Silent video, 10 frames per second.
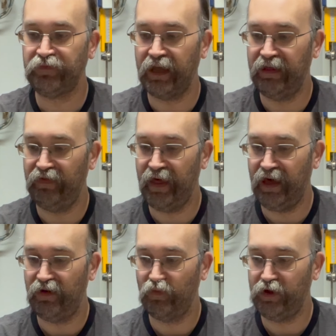and
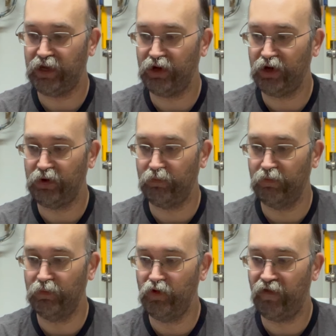then we can
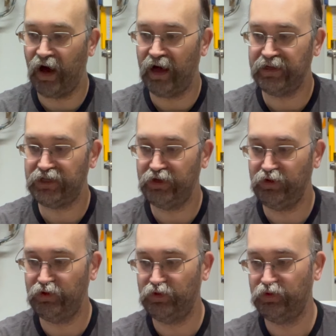move on
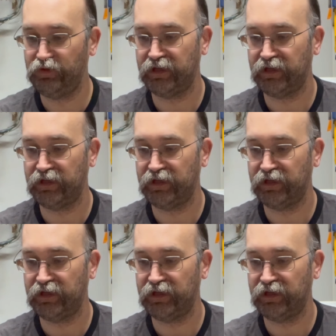to